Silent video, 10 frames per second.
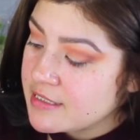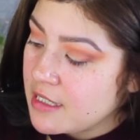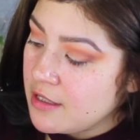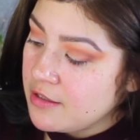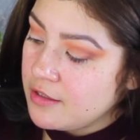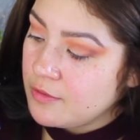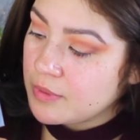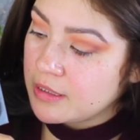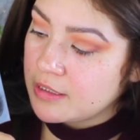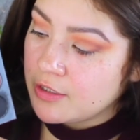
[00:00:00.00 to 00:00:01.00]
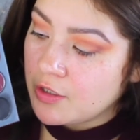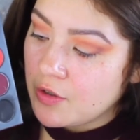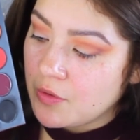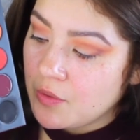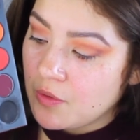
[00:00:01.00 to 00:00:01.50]
color, we're going to
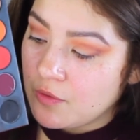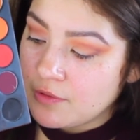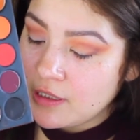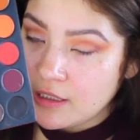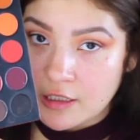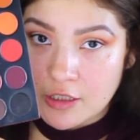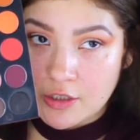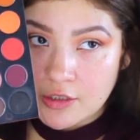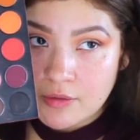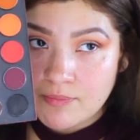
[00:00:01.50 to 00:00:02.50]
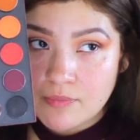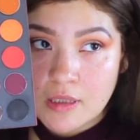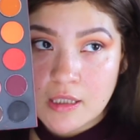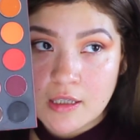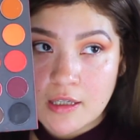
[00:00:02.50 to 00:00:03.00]
go over here
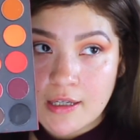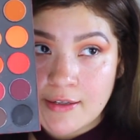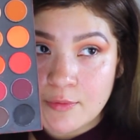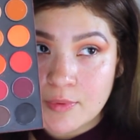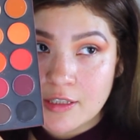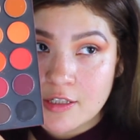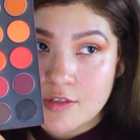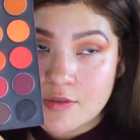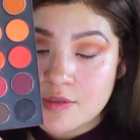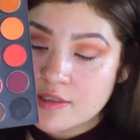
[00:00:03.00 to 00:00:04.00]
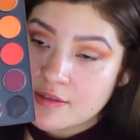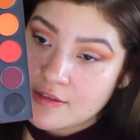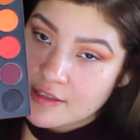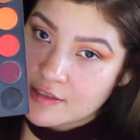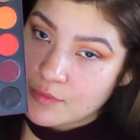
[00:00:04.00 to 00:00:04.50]
and we're going to use
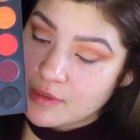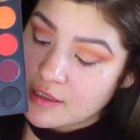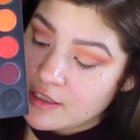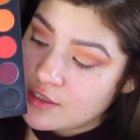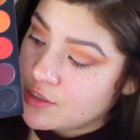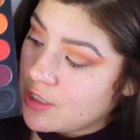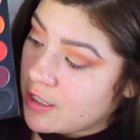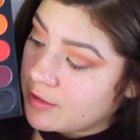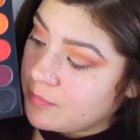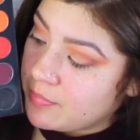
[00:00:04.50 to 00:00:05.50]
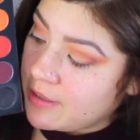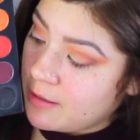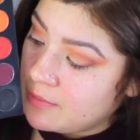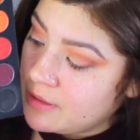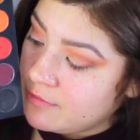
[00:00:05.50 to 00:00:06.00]
this really dark
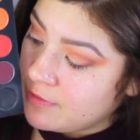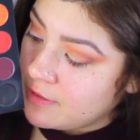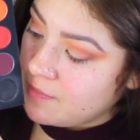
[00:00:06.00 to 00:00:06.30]
brown one from the